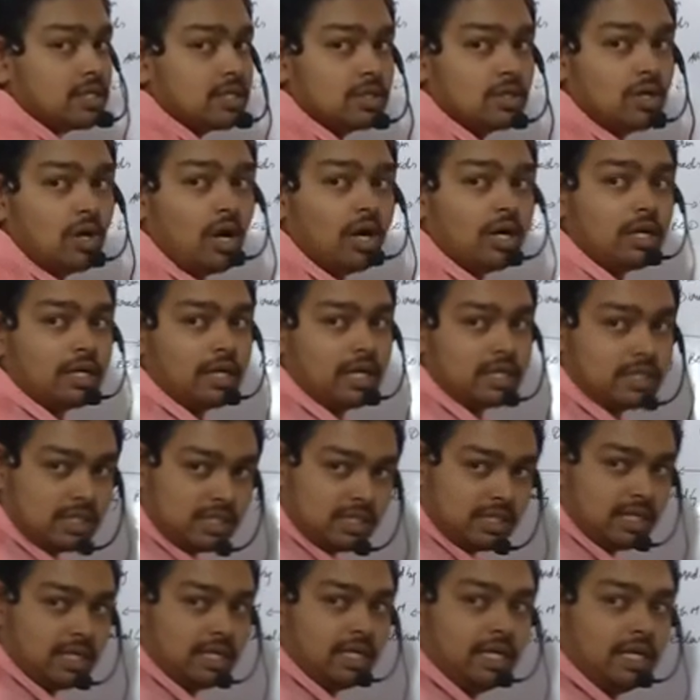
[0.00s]
not
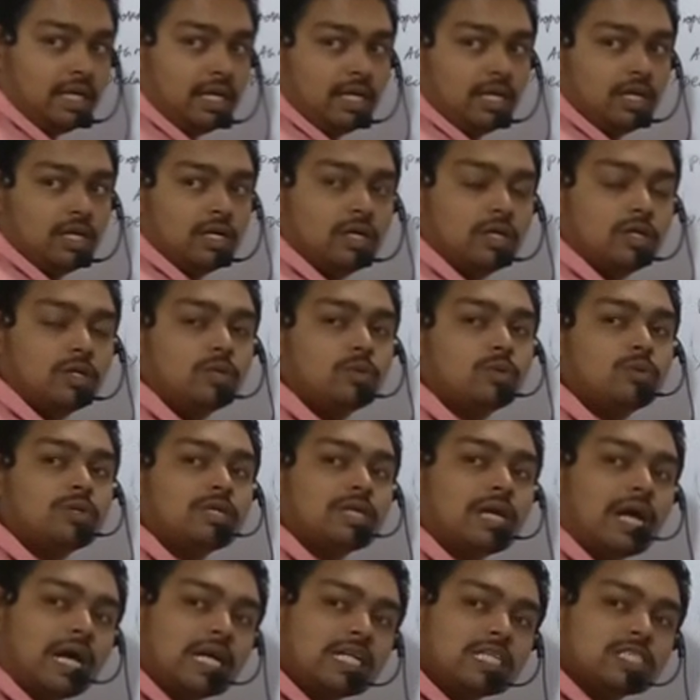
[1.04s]
necessary to
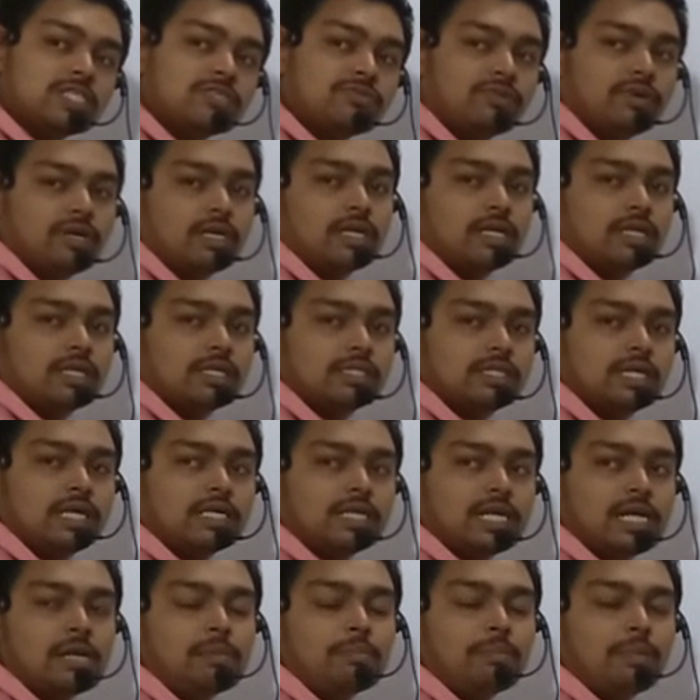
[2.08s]
transfer
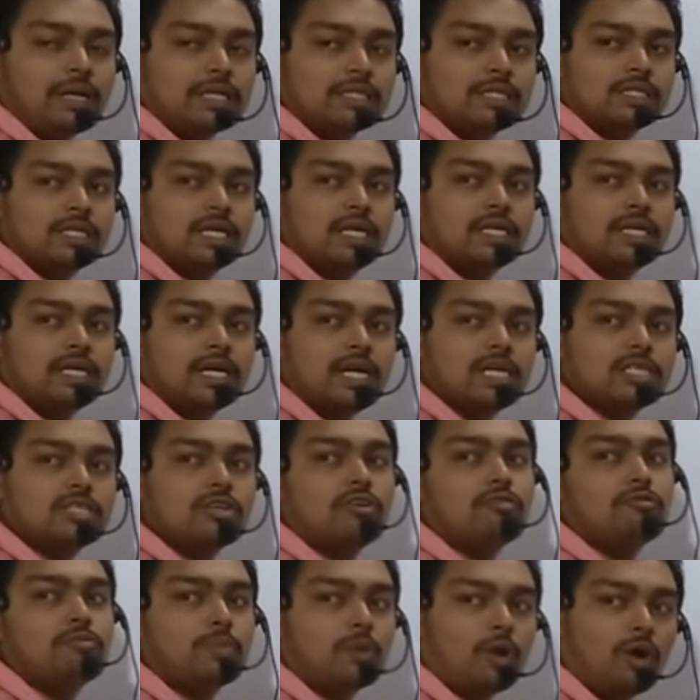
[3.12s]
certain percentage
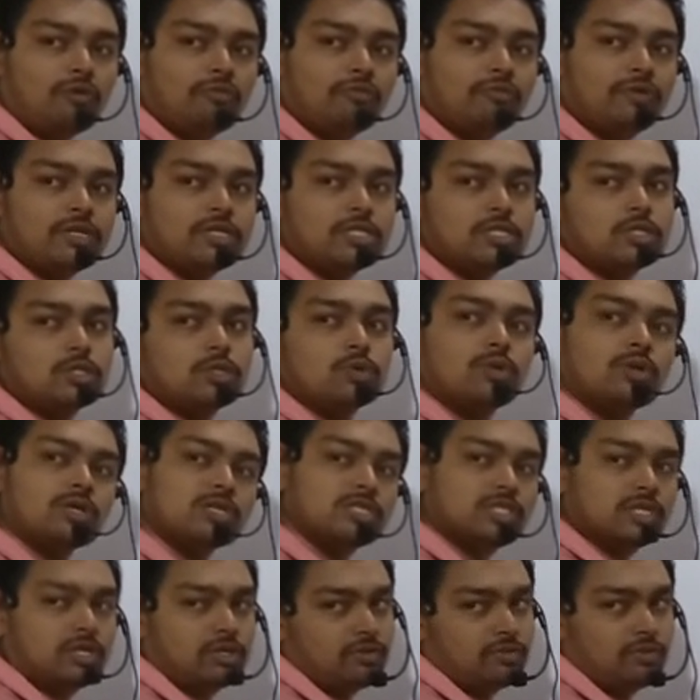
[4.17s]
of profits to
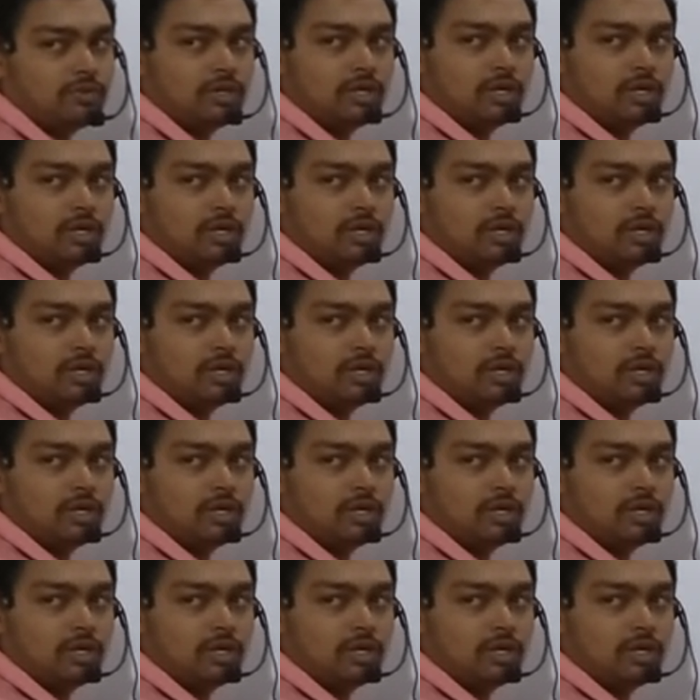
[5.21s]
reserve